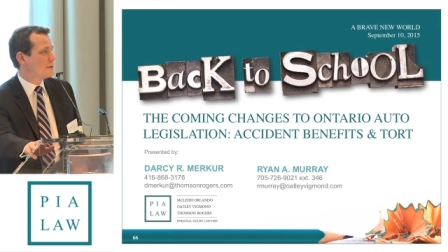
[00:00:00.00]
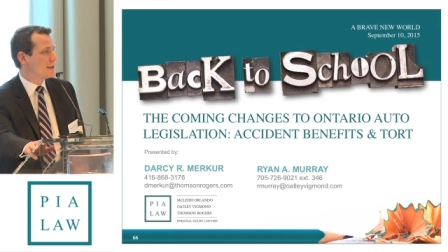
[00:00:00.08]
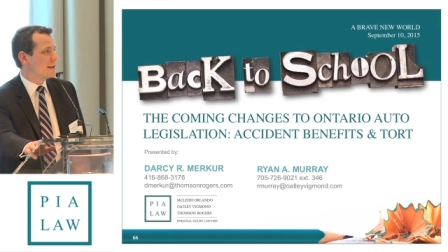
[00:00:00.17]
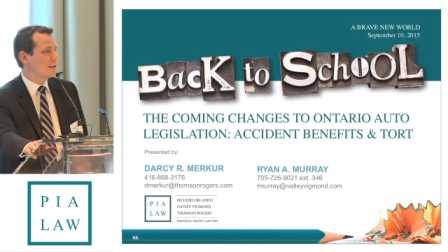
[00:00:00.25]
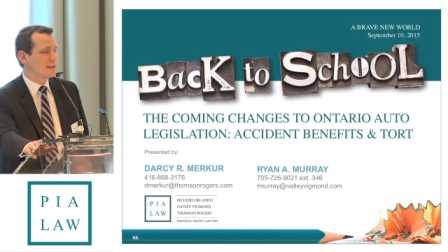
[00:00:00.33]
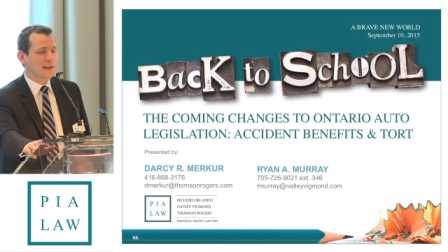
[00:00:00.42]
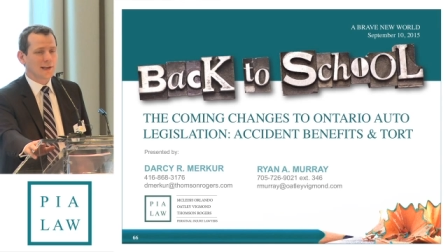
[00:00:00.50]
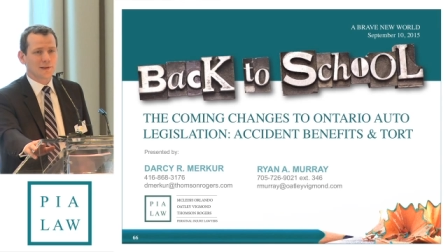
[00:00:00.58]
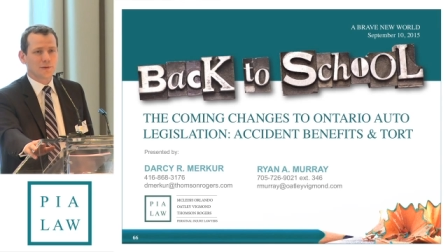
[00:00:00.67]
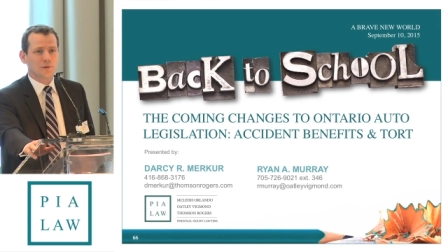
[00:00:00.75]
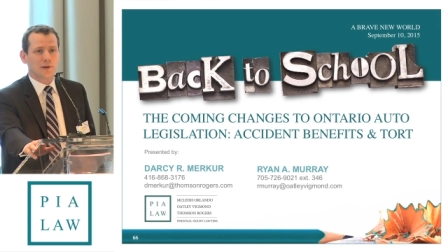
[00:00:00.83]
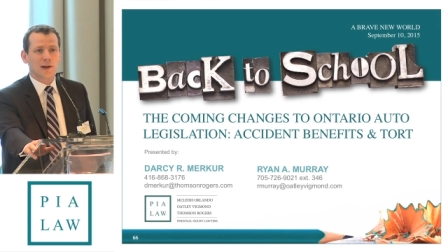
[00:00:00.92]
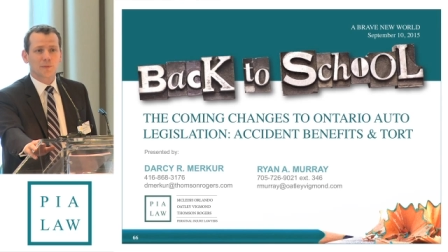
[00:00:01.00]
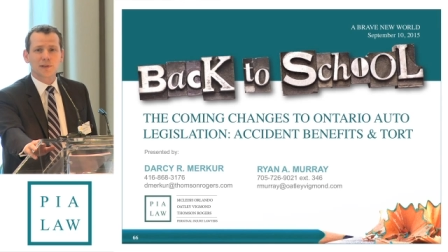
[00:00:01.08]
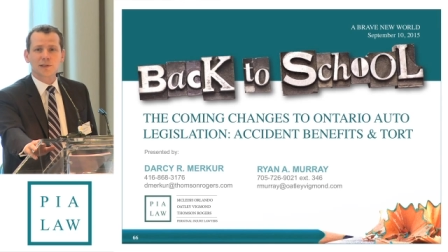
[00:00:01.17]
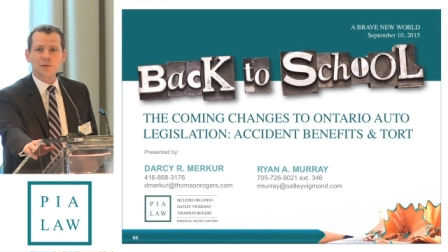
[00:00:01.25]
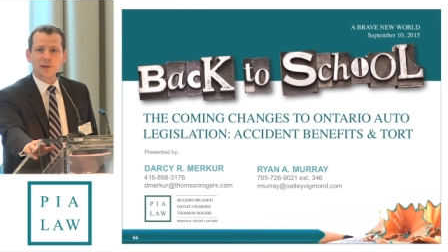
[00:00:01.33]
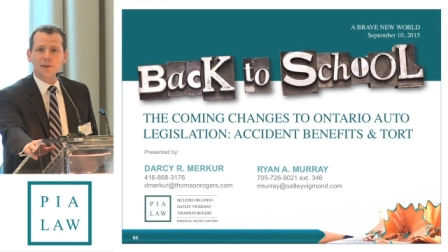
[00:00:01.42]
who's here today, who
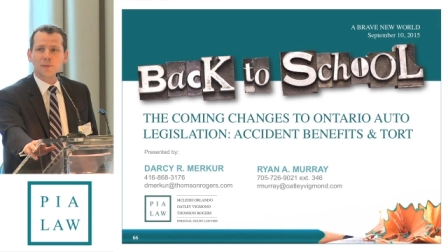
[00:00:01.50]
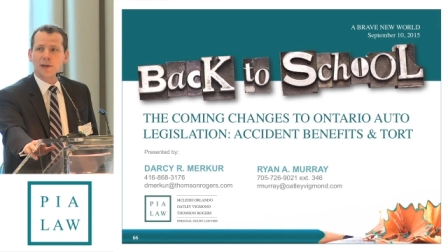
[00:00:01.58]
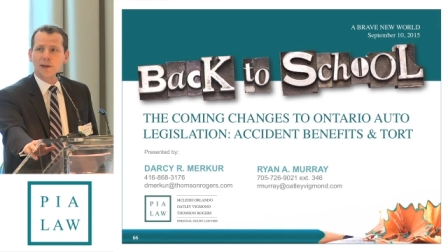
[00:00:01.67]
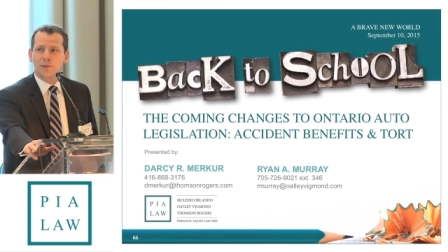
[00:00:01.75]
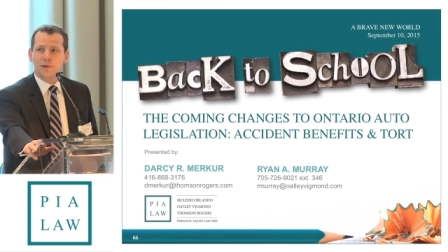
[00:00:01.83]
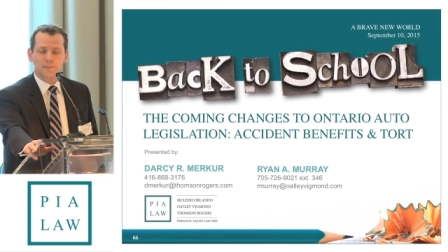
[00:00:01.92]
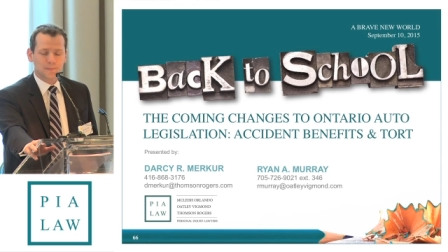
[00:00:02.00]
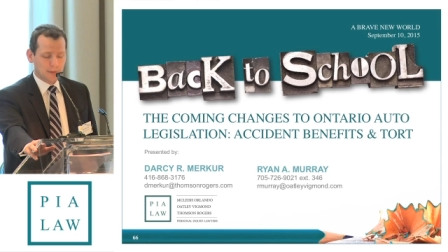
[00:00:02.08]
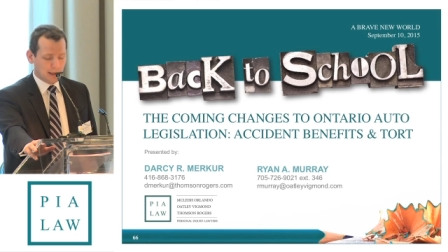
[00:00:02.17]
helped us write the paper.